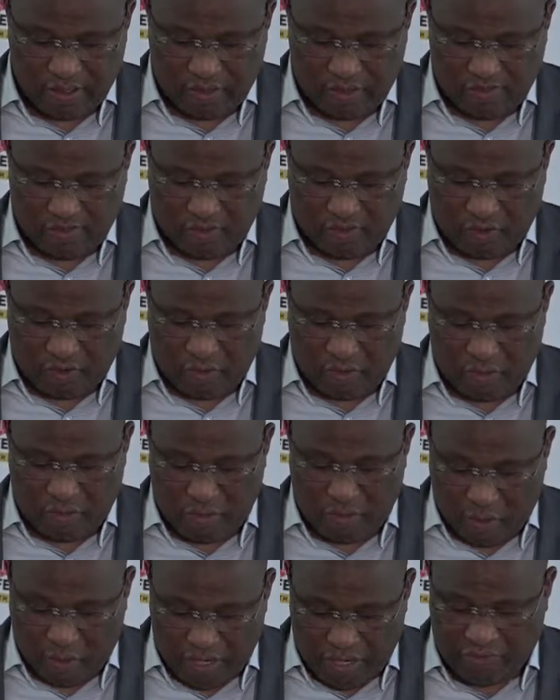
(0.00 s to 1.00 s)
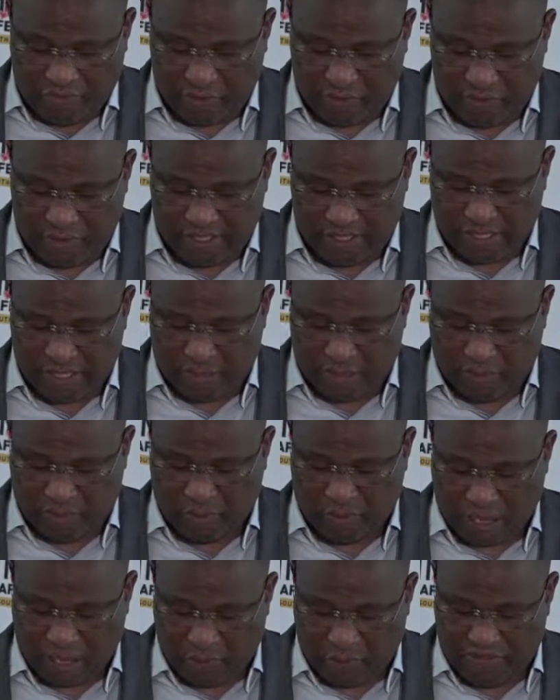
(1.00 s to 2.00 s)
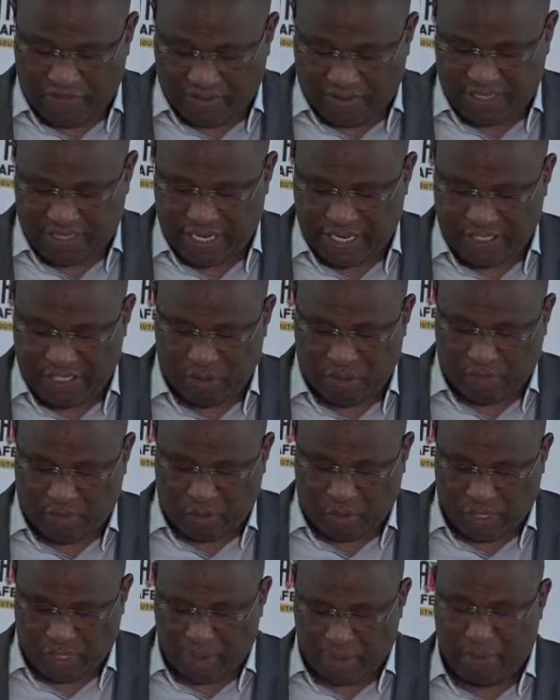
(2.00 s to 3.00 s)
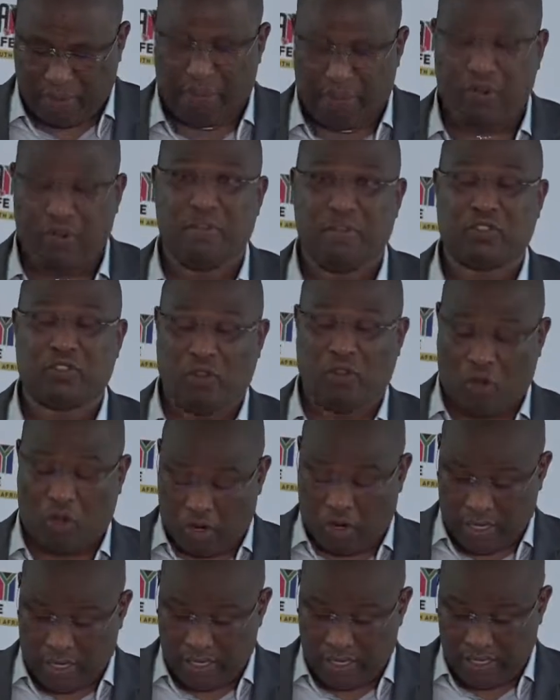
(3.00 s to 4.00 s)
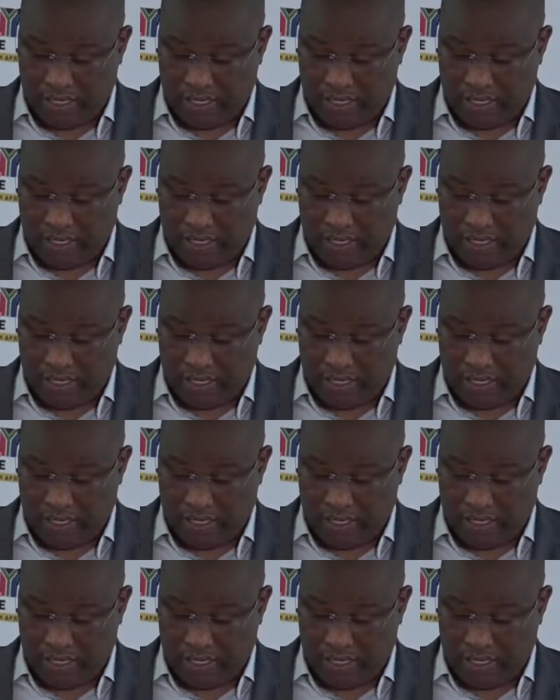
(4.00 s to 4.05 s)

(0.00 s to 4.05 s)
For more information about our vaccination program, people must call